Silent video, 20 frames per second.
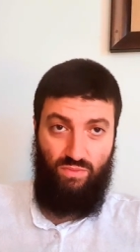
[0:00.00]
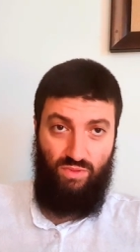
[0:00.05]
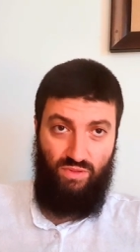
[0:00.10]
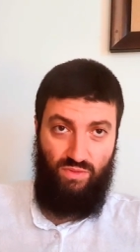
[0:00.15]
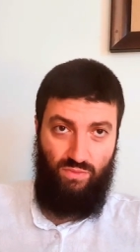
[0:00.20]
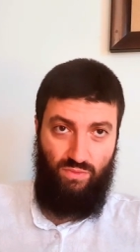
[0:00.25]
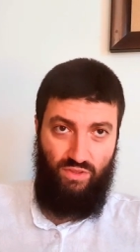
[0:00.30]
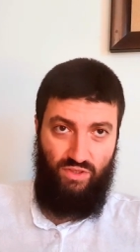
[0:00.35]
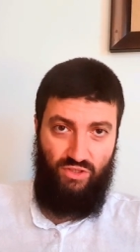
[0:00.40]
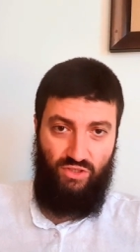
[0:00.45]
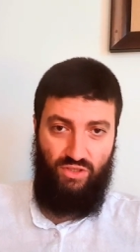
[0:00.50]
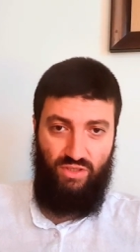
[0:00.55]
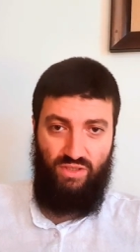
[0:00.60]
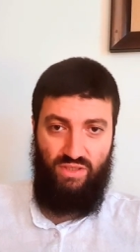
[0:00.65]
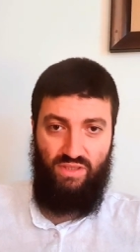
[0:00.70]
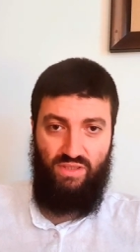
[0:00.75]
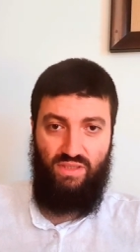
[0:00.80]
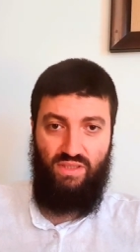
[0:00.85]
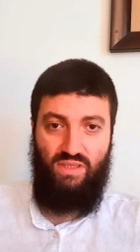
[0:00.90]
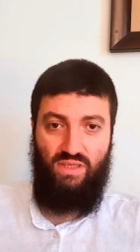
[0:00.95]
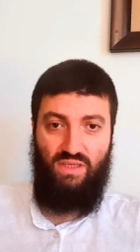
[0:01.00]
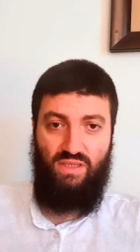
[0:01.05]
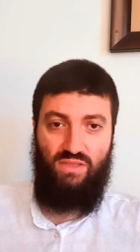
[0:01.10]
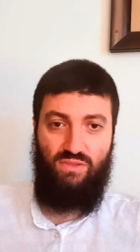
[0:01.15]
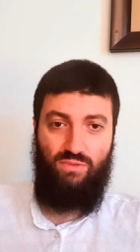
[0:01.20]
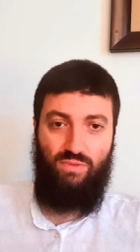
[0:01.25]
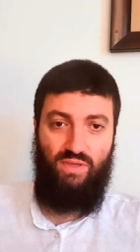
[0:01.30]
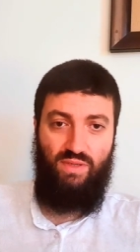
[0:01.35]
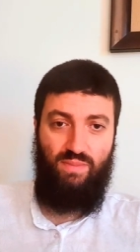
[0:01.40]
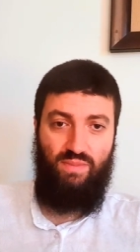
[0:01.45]
with Christians
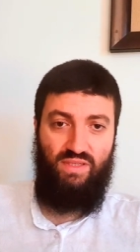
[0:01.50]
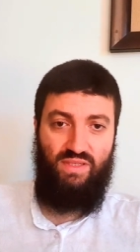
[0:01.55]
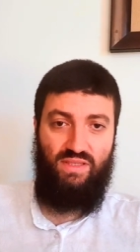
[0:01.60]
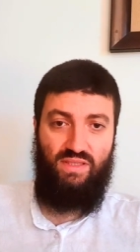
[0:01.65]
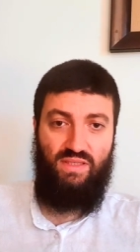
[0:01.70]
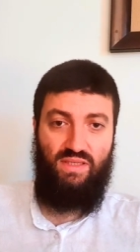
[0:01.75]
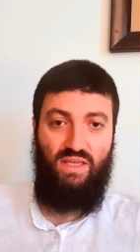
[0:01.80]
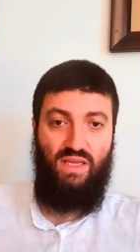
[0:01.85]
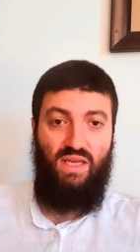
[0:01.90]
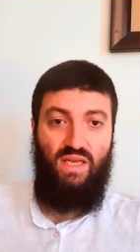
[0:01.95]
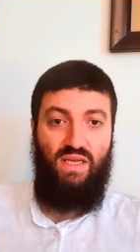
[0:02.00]
extremists.